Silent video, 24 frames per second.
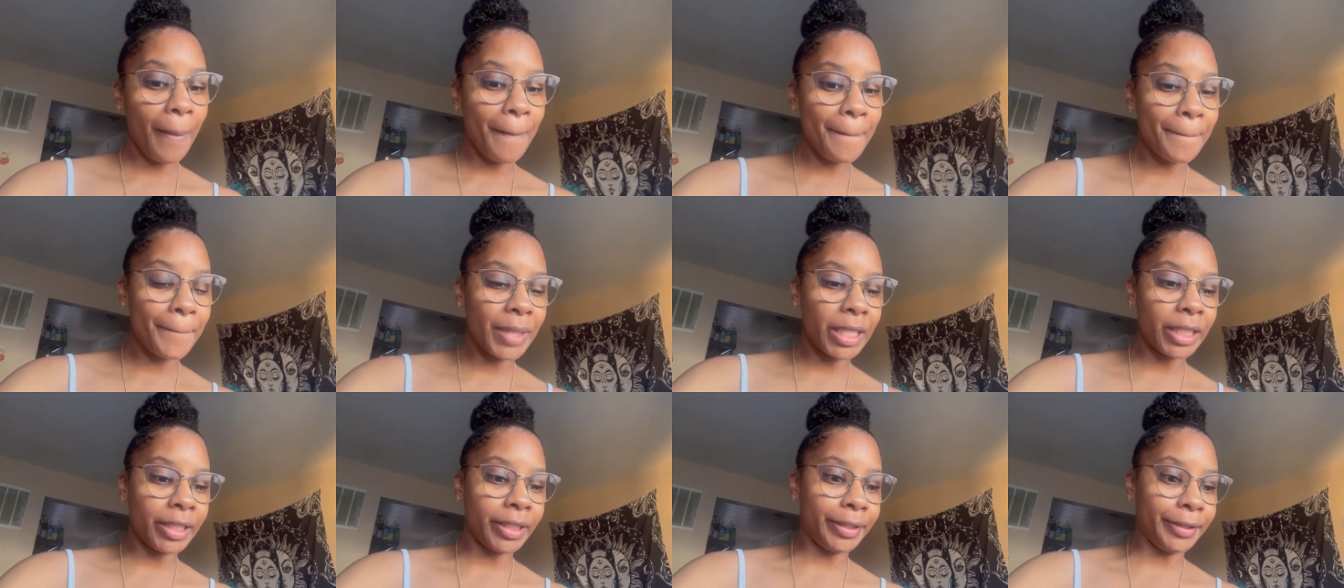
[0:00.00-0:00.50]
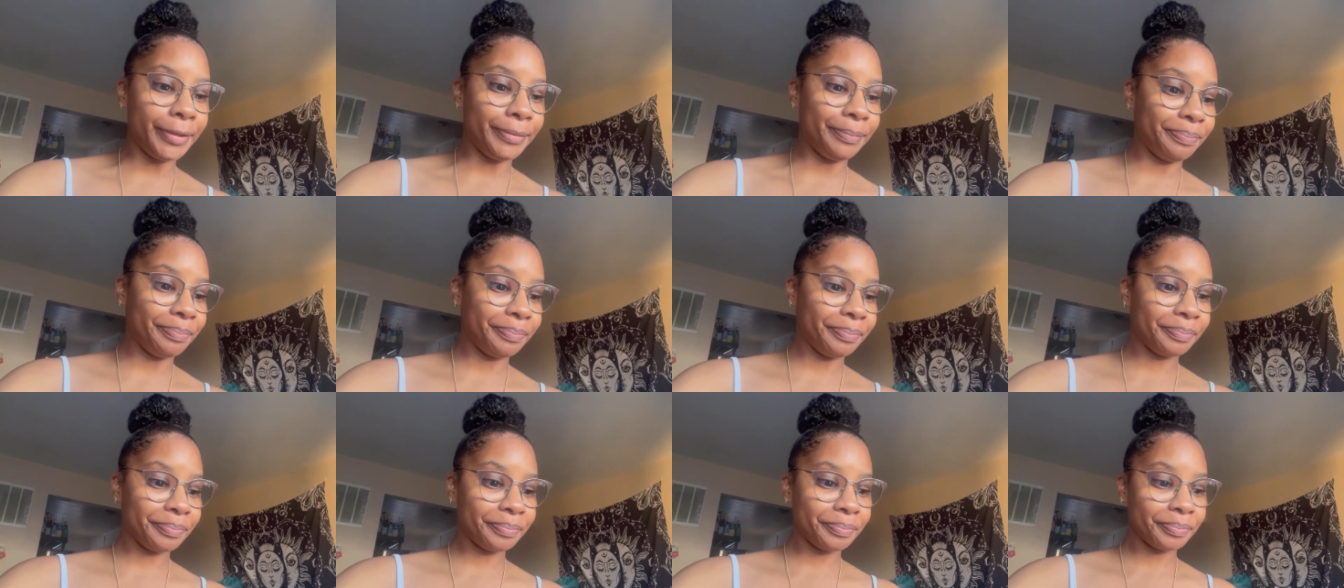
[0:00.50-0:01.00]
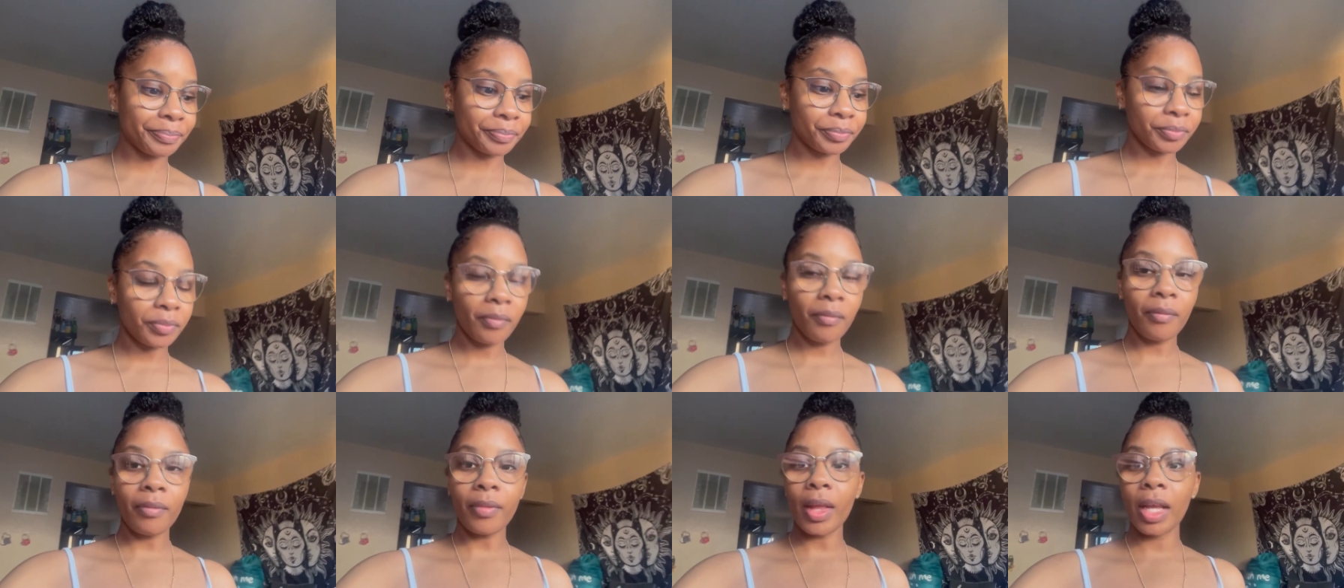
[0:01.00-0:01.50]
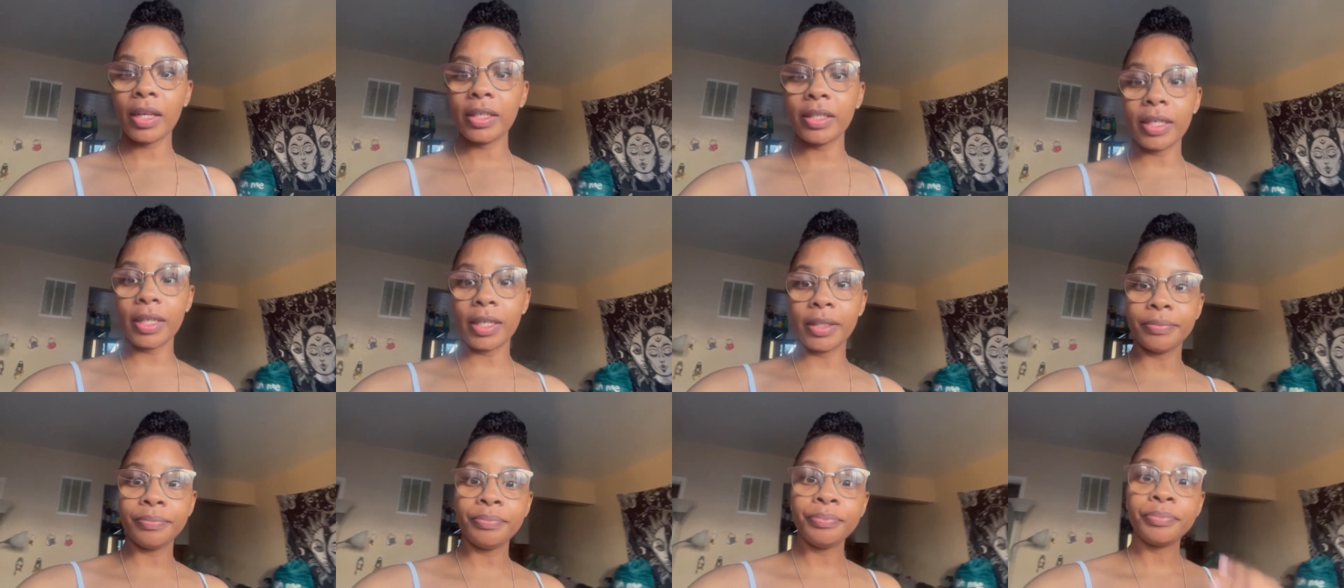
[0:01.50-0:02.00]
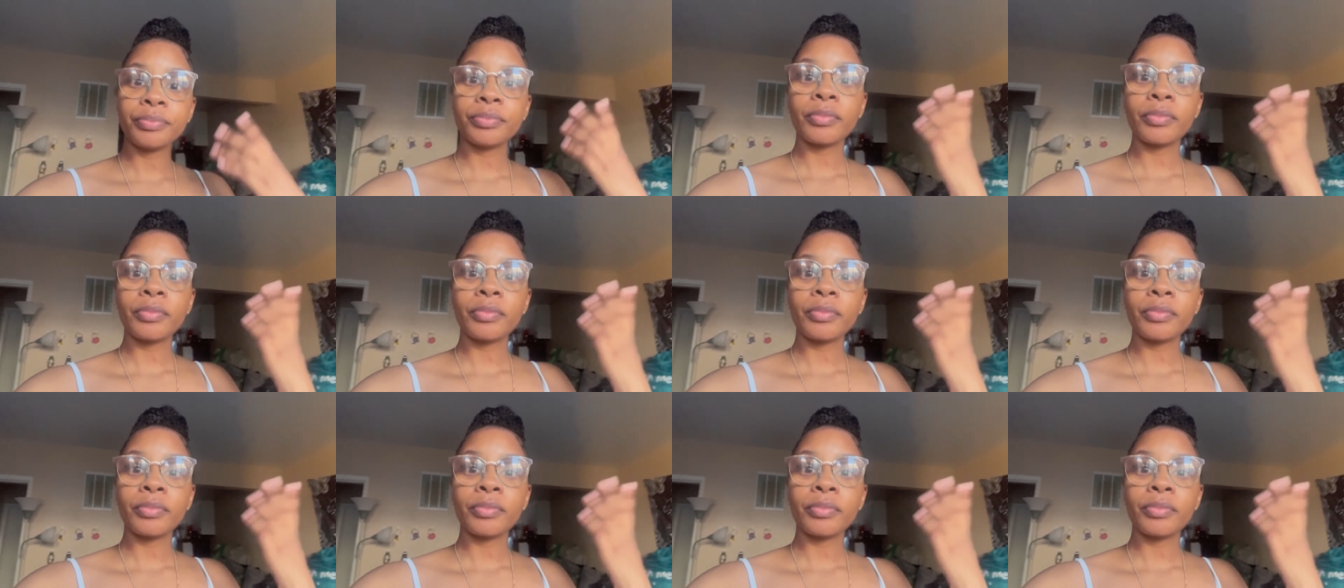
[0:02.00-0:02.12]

But, yeah.